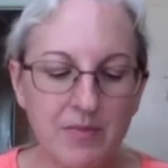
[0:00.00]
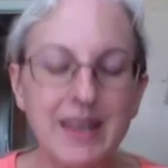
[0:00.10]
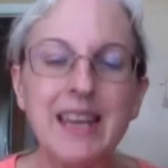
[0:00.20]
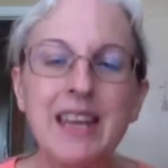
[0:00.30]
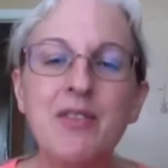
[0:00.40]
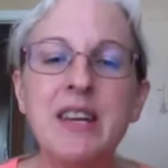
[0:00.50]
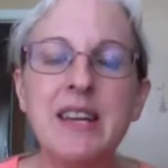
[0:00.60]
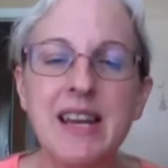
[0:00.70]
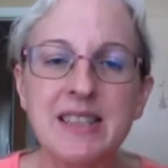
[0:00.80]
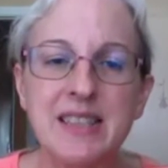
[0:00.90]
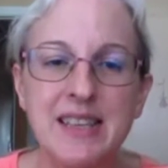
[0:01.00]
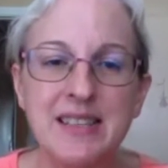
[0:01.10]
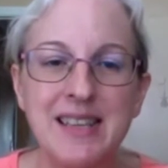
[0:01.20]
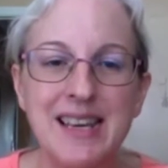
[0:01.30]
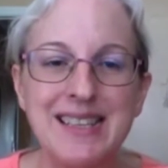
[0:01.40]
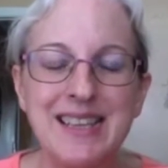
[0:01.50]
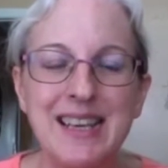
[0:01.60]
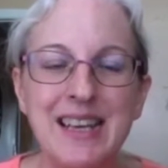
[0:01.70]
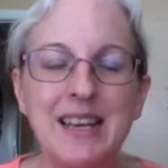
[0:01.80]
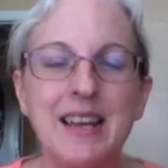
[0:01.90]
Even in Exodus
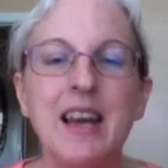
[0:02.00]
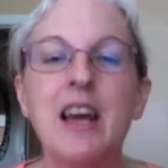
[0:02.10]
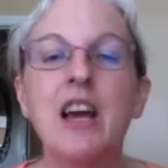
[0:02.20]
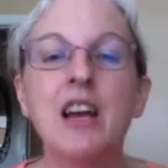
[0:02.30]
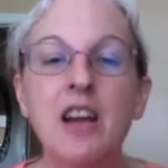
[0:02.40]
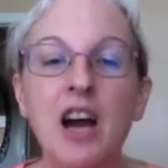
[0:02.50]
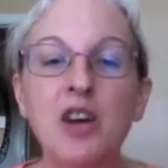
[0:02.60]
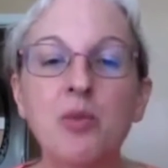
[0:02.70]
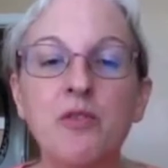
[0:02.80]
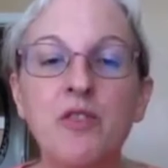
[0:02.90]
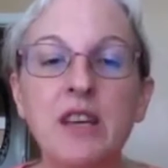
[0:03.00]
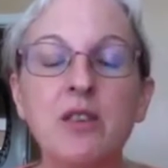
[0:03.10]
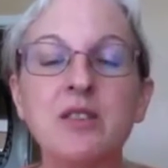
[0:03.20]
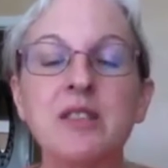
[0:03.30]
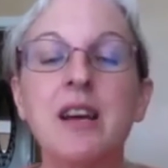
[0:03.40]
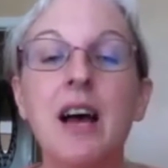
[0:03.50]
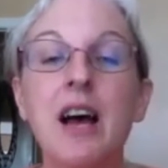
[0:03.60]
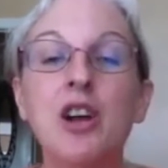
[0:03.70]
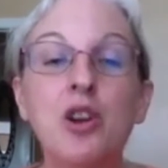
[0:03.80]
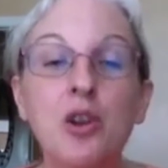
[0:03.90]
19, God reveals
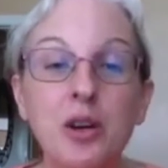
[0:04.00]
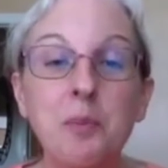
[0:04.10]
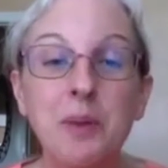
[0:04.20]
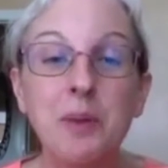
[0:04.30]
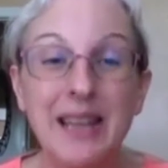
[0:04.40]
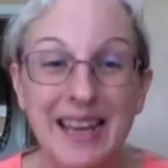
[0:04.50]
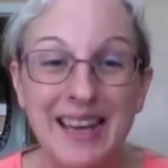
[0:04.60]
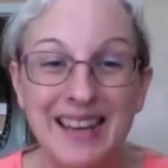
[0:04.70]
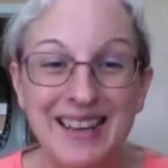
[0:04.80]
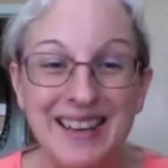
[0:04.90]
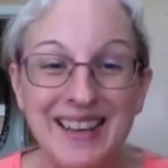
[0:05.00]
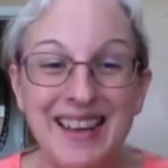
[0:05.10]
a good plan.